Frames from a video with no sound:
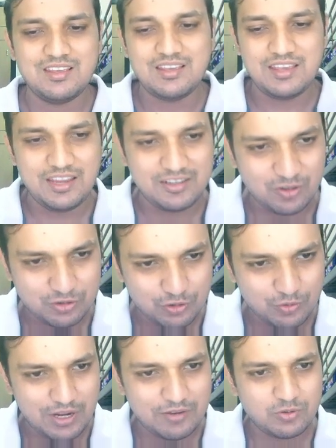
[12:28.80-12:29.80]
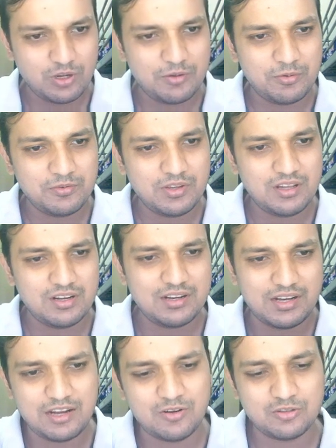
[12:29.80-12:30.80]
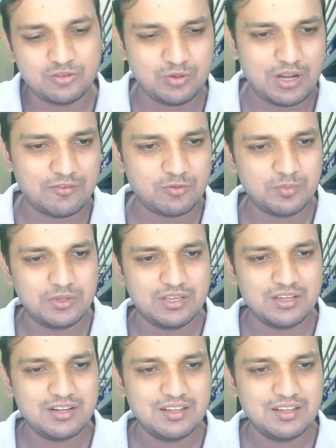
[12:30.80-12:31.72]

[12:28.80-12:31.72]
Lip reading: 8 also would have to have here, 9 also would have to be here.